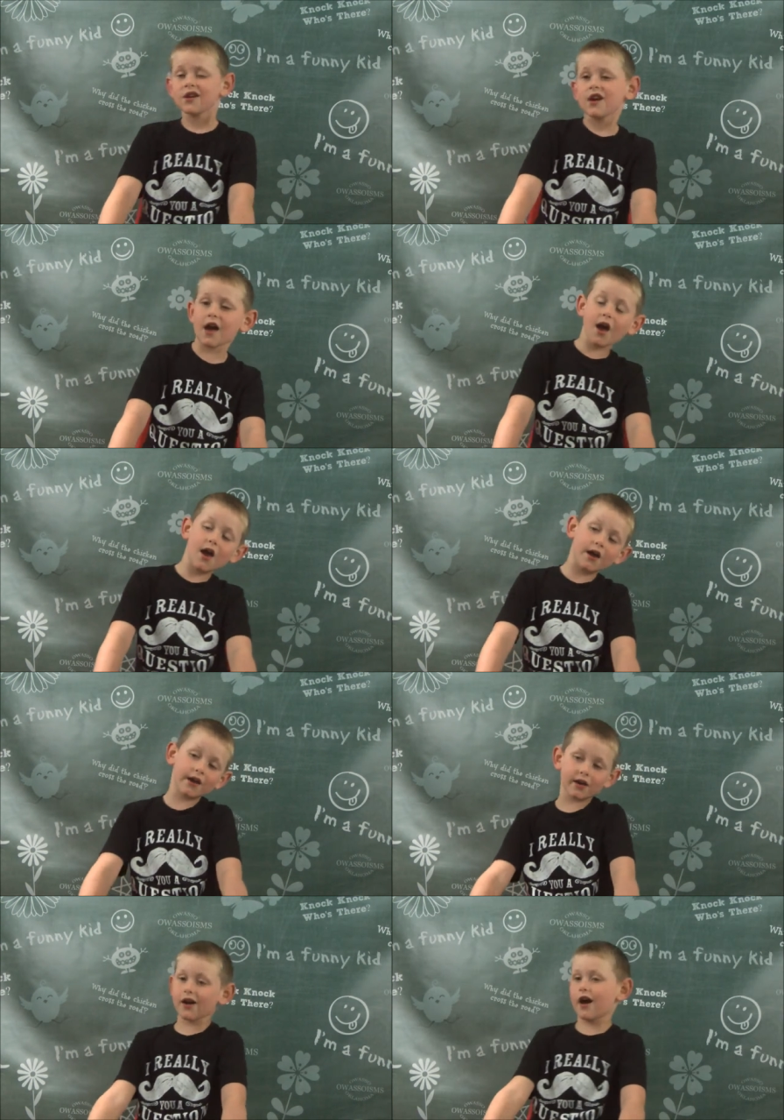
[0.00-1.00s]

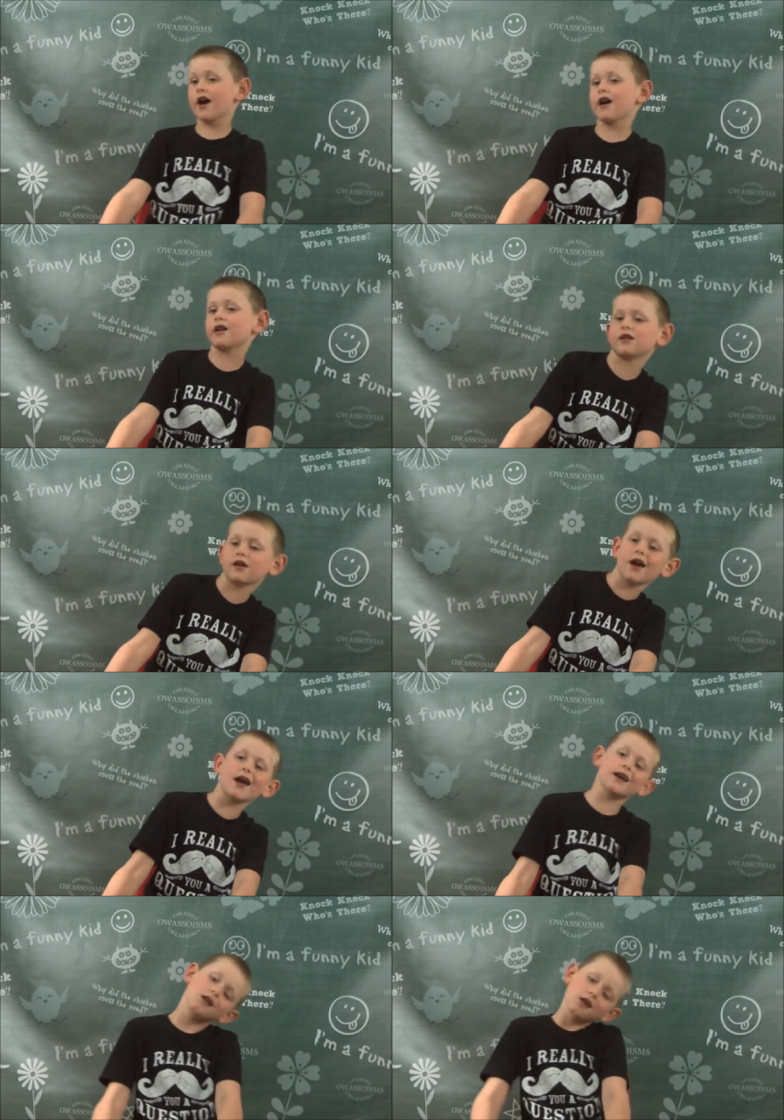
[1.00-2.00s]
Hey, hey,
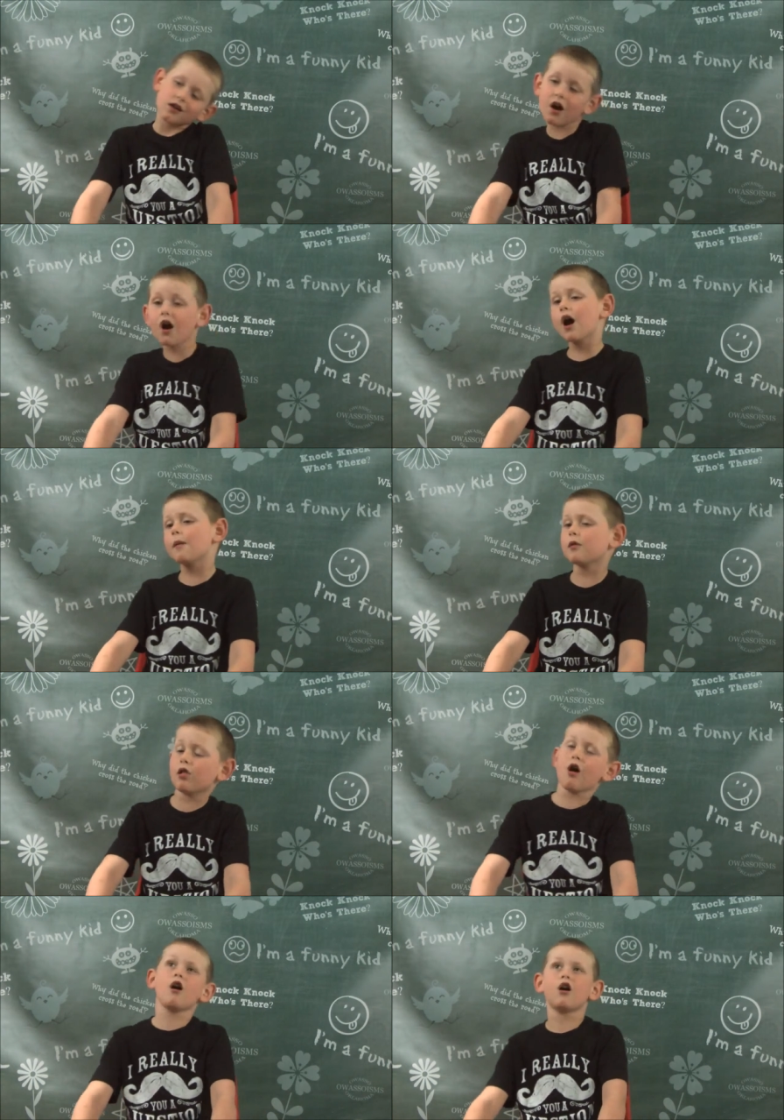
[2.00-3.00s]
hey, come
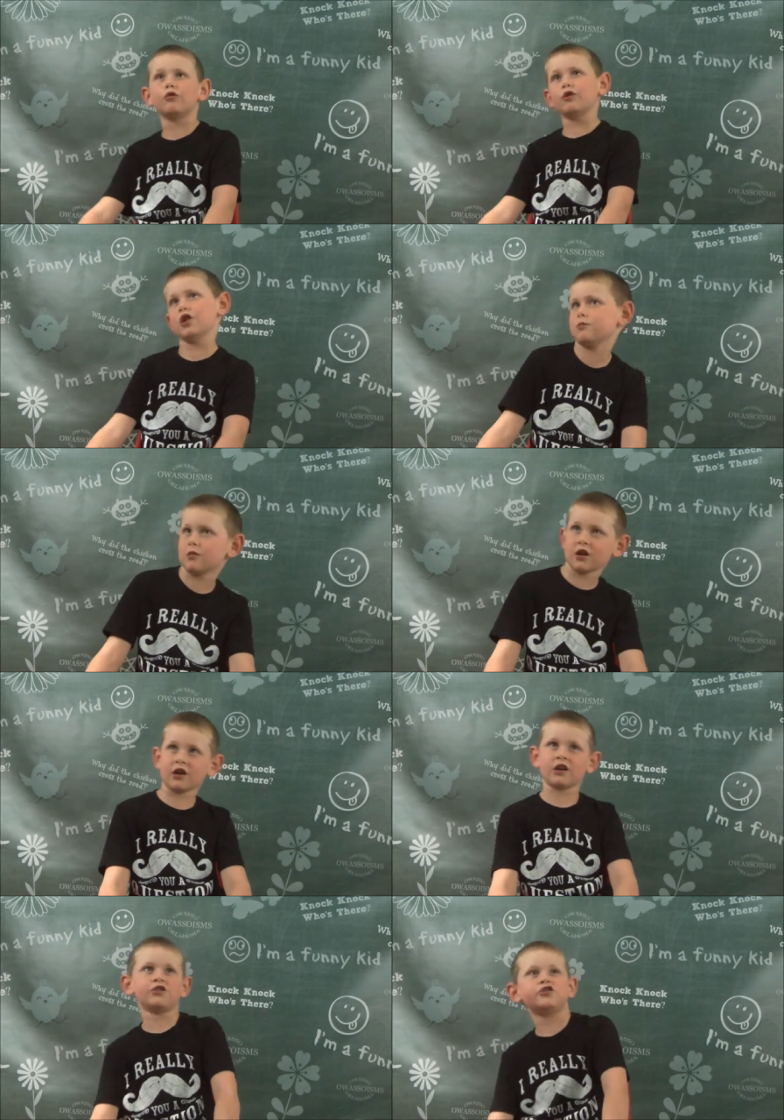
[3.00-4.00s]
along with
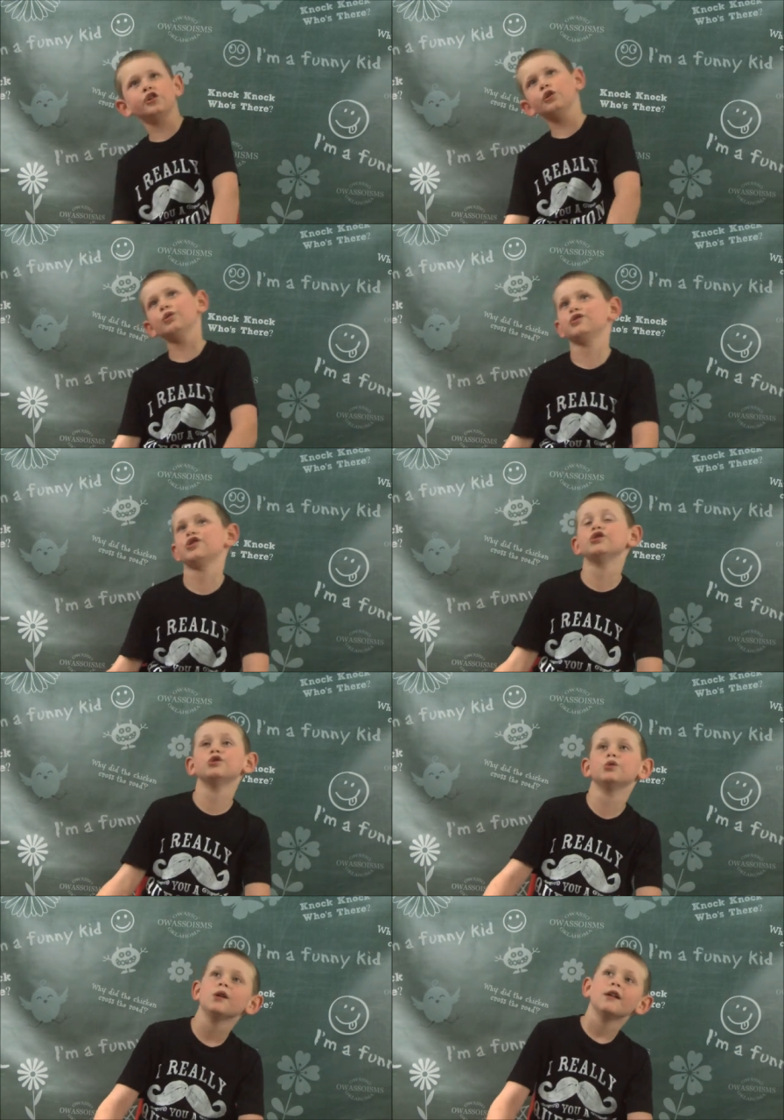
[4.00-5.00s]
me. Choo,
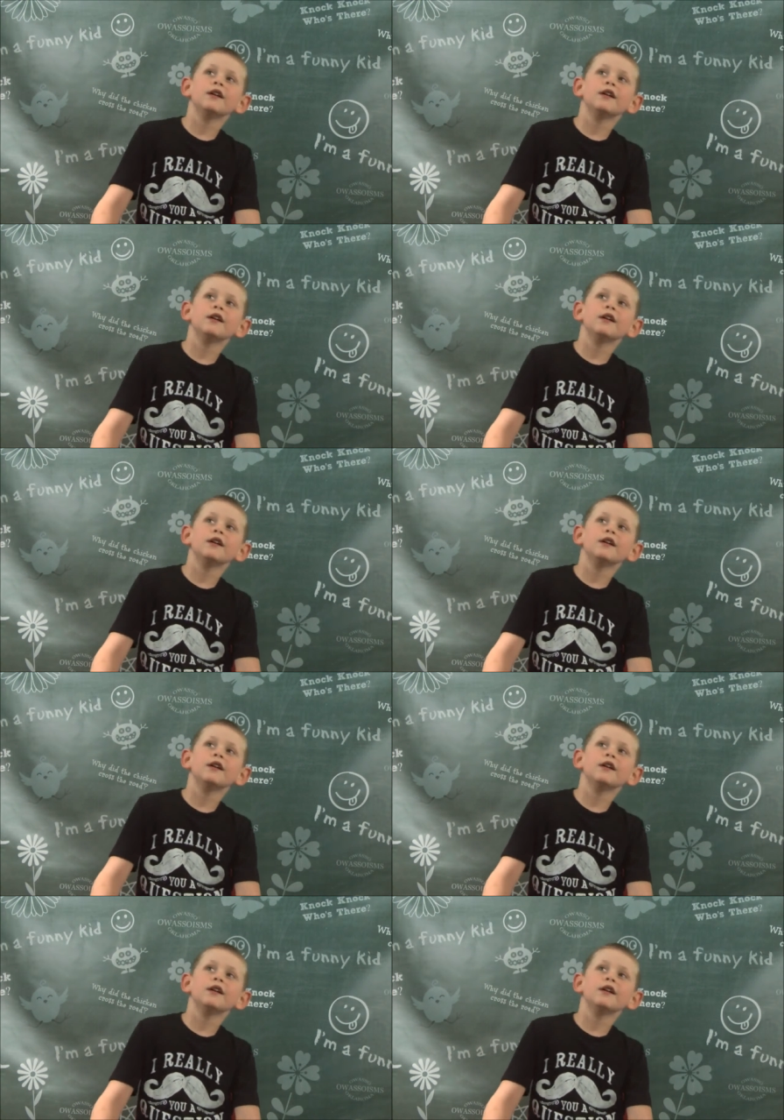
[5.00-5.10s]
choo,